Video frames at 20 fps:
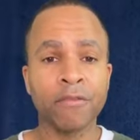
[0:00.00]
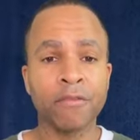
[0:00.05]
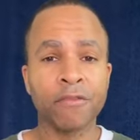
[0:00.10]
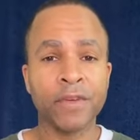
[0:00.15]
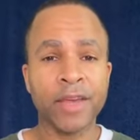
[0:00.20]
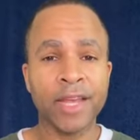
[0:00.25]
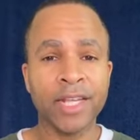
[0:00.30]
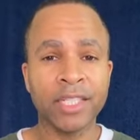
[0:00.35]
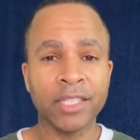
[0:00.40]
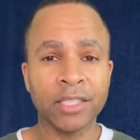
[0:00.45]

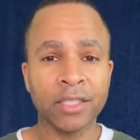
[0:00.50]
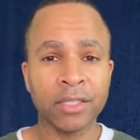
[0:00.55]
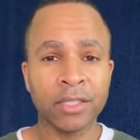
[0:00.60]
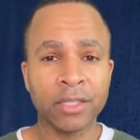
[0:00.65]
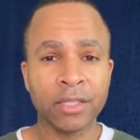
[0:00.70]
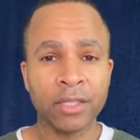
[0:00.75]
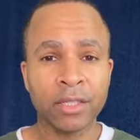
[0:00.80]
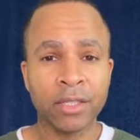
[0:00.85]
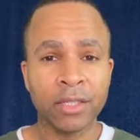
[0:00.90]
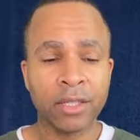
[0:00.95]
face
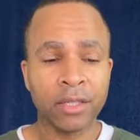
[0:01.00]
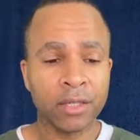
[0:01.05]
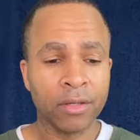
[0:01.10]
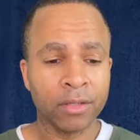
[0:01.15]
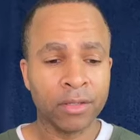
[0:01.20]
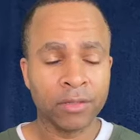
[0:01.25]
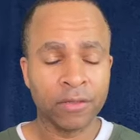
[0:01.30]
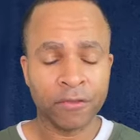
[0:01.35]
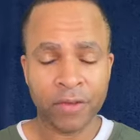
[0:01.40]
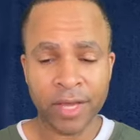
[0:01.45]

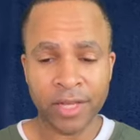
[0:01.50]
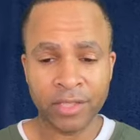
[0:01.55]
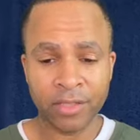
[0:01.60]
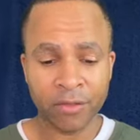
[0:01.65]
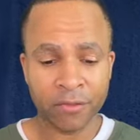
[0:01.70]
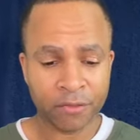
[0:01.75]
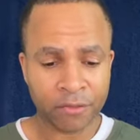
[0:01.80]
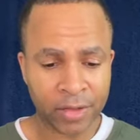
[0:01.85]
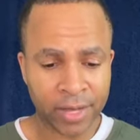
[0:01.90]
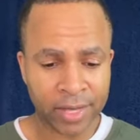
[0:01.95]
face
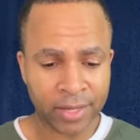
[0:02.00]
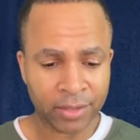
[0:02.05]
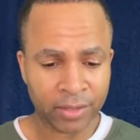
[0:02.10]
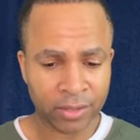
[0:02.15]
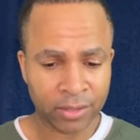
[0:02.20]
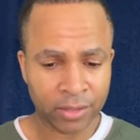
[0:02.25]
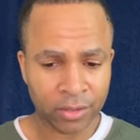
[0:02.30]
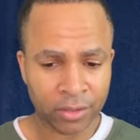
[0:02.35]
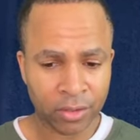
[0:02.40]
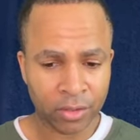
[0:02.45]
to
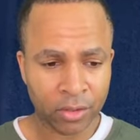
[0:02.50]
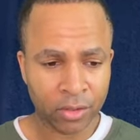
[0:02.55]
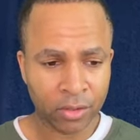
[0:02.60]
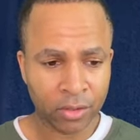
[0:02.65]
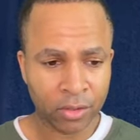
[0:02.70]
face.